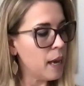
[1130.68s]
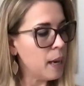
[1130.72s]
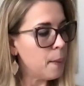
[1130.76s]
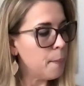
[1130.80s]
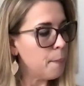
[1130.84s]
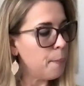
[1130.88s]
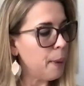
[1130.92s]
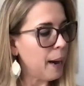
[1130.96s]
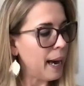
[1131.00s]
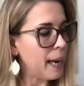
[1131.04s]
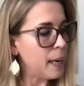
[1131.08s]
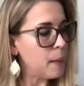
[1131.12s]

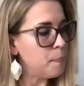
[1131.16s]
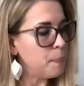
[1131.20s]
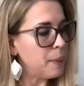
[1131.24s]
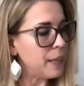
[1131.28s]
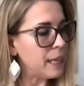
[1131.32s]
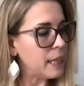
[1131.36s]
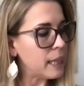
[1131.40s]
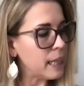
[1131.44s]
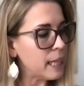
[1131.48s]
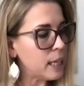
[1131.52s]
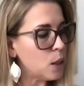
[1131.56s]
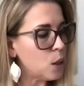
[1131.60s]
by
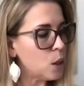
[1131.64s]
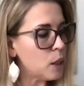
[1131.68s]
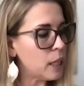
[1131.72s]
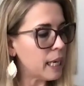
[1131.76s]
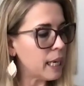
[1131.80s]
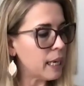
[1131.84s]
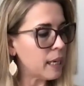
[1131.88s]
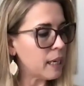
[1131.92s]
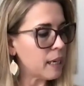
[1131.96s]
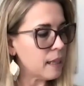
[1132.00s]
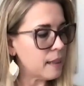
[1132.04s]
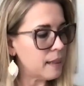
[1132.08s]

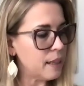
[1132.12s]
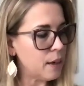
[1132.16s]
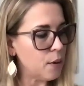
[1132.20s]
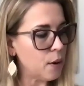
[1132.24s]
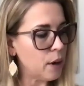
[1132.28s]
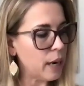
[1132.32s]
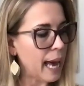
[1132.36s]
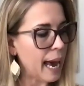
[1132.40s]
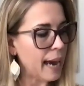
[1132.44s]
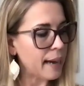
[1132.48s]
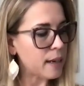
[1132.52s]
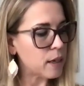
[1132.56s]
belittling their
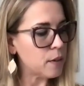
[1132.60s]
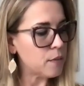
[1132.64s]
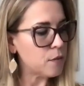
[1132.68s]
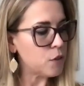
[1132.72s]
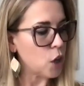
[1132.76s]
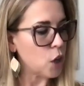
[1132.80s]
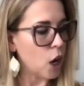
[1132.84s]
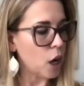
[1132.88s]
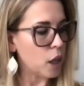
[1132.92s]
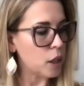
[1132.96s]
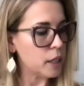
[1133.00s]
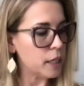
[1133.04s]
lack of
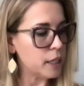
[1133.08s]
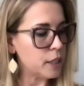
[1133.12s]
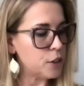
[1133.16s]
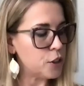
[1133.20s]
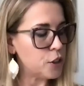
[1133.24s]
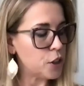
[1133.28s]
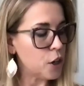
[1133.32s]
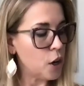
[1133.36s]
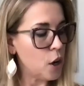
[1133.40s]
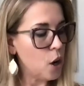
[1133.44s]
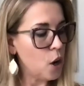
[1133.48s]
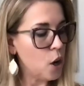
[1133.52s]

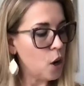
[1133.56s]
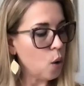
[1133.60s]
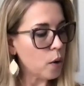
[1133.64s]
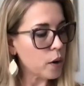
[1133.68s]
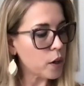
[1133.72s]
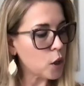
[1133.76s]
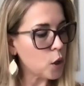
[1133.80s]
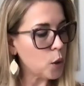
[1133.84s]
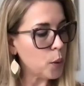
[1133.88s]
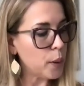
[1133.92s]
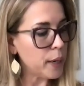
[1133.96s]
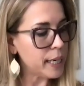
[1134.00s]
knowledge or
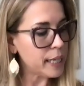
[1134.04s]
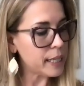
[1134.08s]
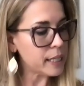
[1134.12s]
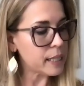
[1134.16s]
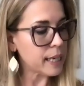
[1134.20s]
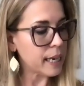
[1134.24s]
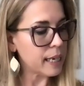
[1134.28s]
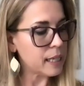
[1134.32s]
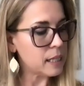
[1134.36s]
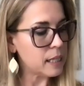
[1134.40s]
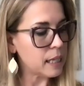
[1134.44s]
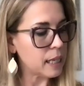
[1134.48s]

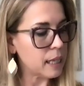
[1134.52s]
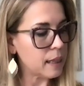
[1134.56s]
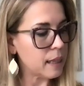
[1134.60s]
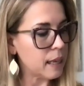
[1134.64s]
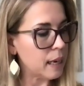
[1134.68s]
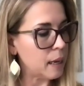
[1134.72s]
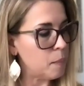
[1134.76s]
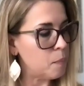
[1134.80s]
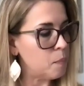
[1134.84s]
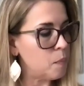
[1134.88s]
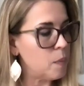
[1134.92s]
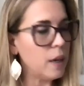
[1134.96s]
criticizing
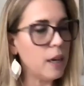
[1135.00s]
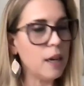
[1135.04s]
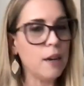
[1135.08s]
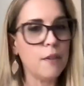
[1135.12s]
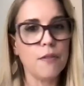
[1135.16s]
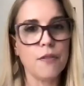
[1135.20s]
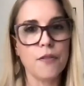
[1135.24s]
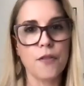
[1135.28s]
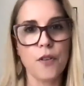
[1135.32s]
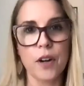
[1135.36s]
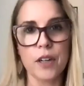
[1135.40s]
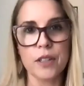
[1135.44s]
them in
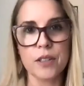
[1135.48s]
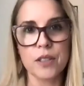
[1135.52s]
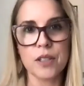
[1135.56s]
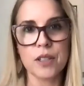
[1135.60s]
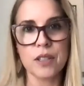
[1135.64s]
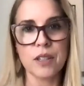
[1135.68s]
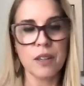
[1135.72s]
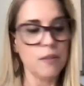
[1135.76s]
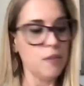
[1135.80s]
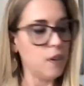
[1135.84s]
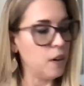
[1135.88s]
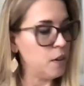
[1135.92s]
front
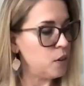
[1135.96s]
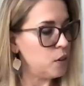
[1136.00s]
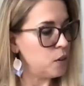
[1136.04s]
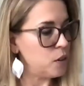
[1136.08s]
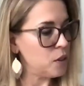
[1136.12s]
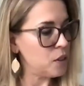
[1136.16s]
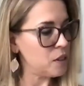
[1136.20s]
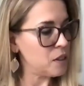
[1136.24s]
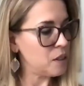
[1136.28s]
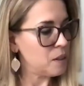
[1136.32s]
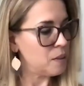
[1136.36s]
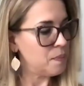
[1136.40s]
of
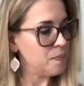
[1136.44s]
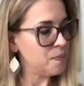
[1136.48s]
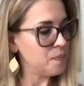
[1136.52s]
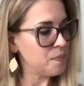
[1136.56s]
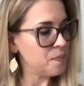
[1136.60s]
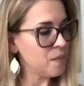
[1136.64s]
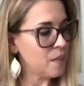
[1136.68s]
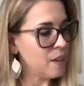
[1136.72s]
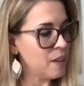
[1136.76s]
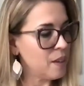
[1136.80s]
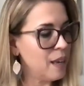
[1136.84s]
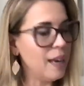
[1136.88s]
others.
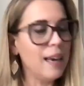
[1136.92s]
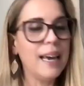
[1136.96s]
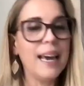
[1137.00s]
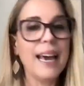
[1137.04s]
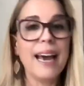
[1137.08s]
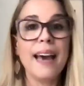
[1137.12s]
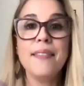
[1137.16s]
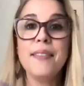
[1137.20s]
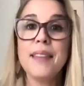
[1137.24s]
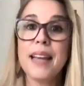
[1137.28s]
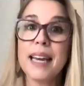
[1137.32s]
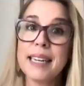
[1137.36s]

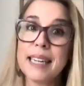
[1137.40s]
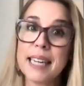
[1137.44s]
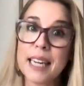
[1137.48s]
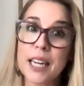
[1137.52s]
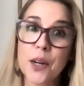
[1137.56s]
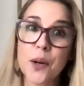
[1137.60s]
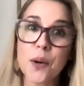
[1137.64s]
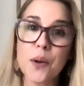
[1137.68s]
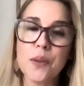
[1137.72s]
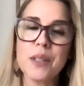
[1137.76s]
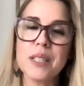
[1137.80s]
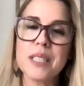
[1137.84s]
And then
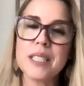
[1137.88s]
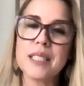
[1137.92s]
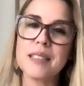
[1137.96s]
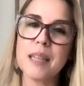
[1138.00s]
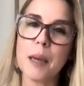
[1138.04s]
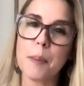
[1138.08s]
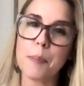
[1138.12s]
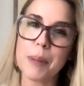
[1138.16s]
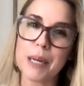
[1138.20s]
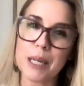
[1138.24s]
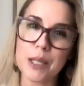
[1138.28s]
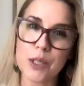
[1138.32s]
here are the
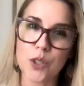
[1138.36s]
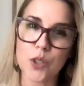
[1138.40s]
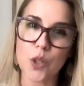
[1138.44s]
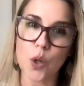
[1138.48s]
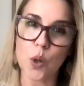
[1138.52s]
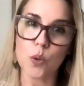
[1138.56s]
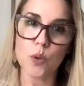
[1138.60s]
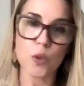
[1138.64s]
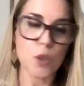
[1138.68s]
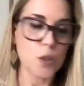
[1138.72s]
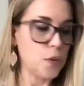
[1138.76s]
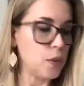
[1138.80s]
stepping
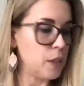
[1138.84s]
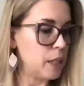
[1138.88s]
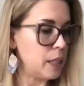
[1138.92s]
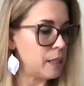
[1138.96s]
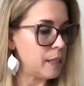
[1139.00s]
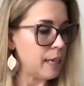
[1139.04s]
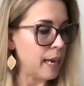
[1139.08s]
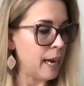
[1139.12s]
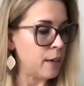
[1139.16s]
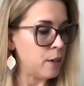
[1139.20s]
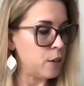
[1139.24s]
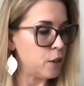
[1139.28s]
stones for
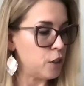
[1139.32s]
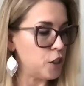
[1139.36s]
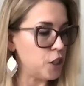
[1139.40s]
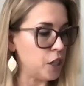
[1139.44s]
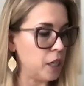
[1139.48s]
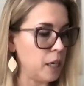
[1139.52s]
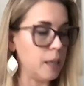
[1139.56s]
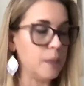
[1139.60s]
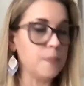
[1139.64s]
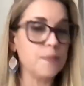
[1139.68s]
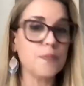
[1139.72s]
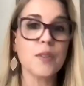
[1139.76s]
this
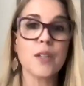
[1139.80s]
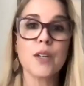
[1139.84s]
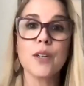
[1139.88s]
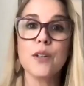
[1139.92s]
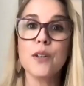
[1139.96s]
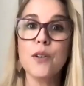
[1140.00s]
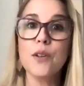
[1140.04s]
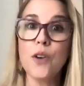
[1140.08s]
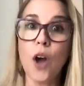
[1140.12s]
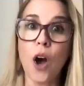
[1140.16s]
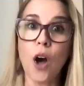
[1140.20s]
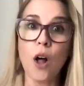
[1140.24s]
energy:
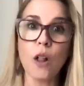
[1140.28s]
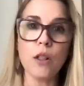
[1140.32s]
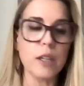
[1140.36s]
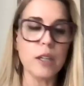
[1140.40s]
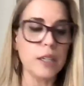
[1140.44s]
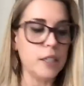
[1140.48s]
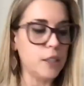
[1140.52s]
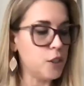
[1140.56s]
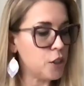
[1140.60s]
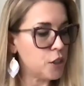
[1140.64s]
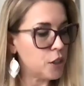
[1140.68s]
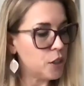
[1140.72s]

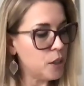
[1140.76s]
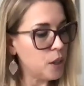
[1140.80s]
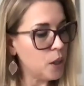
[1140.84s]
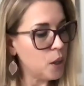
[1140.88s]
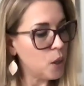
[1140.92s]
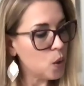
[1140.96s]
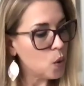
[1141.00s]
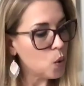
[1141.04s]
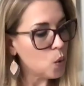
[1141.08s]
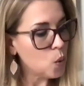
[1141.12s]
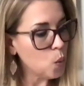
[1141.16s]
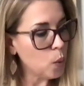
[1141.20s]
knowledge,
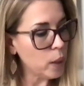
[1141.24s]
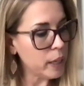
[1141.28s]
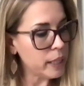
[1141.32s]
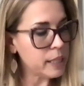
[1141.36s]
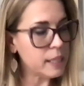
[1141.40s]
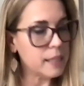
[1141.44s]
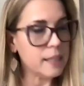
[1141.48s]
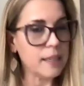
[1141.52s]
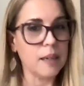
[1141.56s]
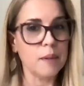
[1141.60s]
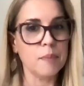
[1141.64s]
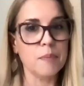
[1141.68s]

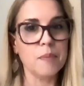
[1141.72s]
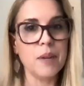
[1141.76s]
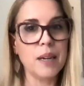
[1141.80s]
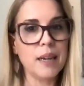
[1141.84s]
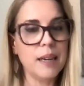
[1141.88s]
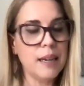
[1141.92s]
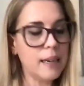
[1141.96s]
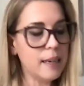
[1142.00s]
wisdom,